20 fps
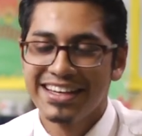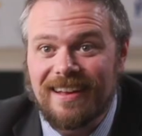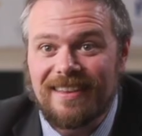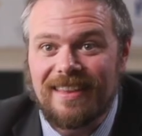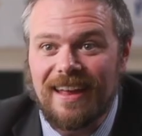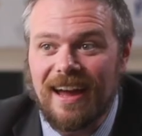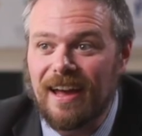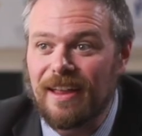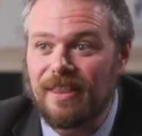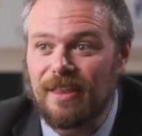
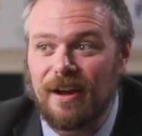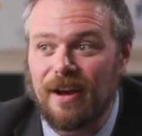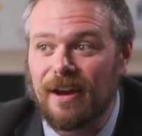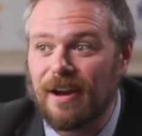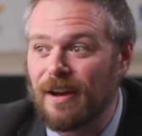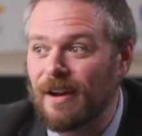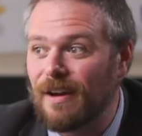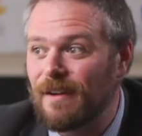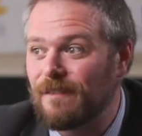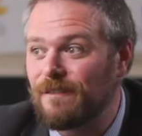They're
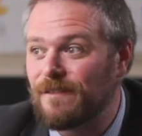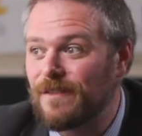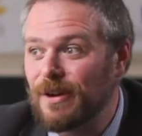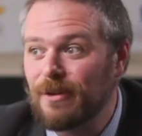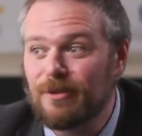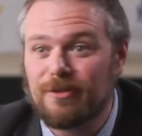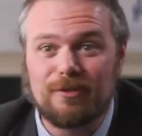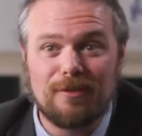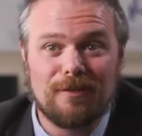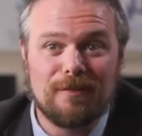the
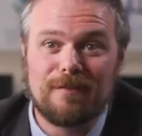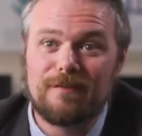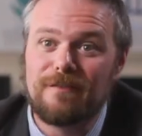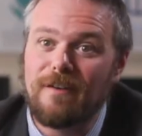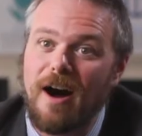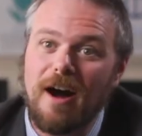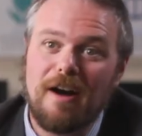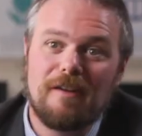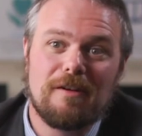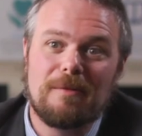future
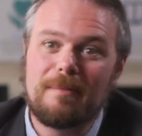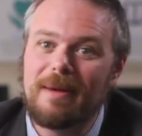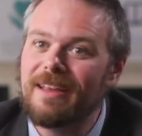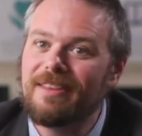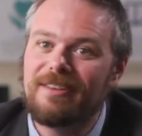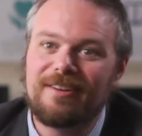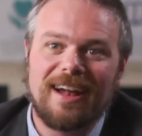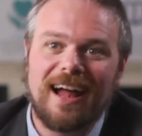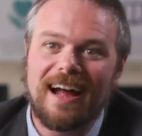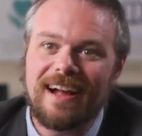
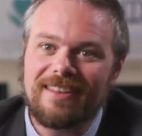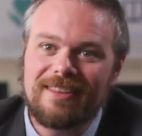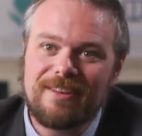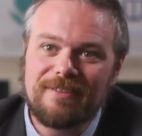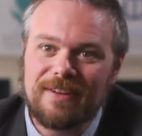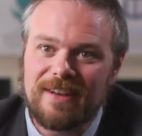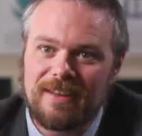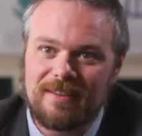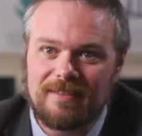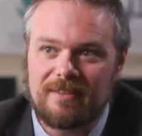environmental
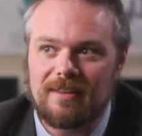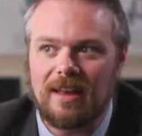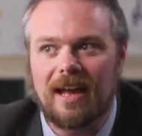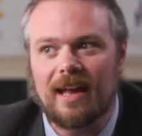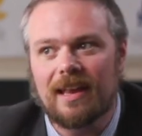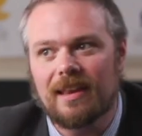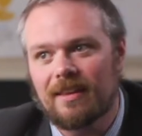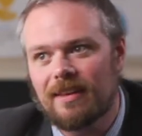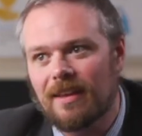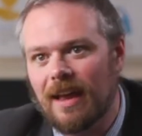activists
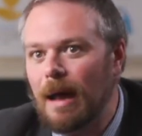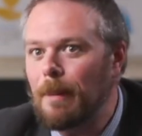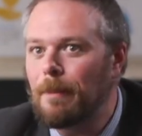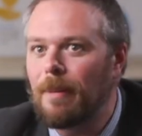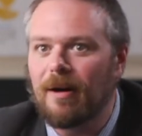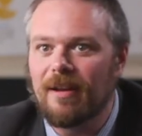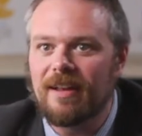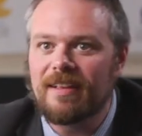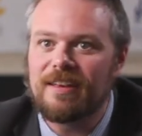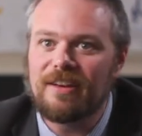and our
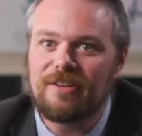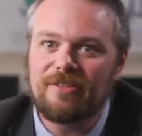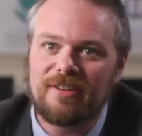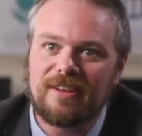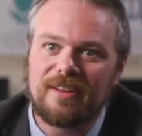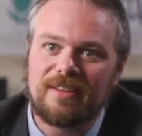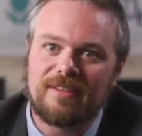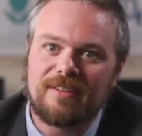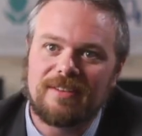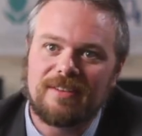
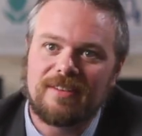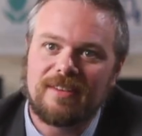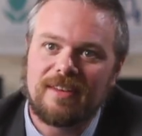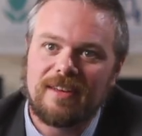politicians.